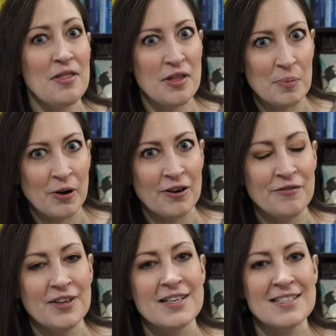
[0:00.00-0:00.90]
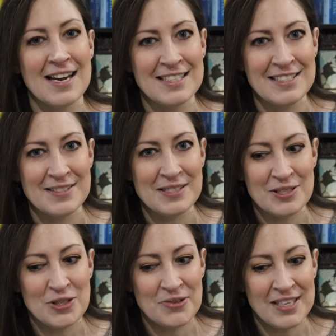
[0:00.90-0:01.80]
the perfect ideal
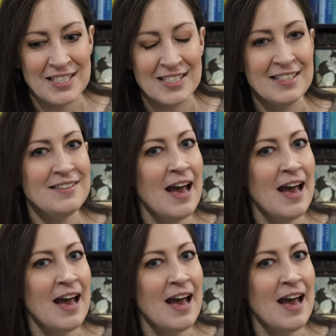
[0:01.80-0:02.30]
situation,